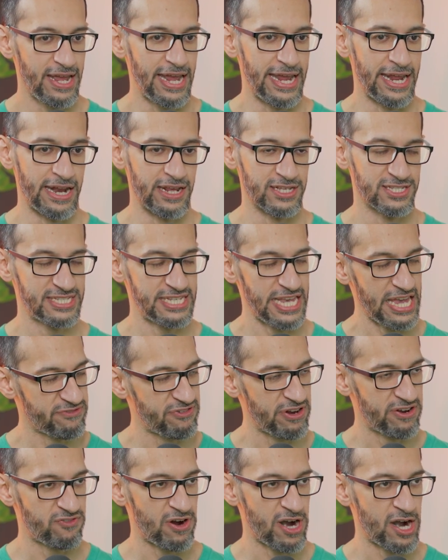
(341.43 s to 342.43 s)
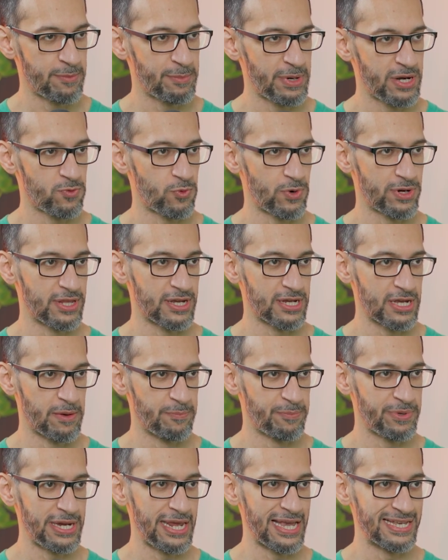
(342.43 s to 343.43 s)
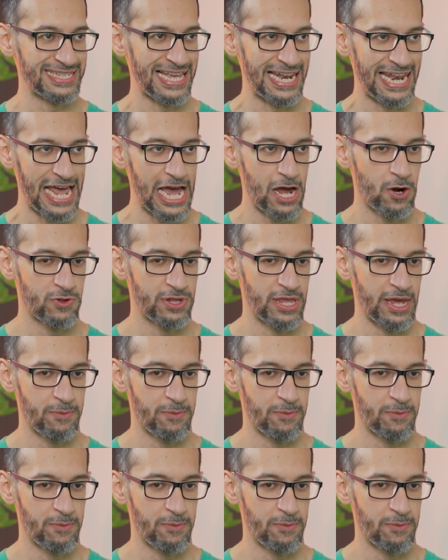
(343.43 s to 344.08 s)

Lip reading: in a safe environment where the company has allowed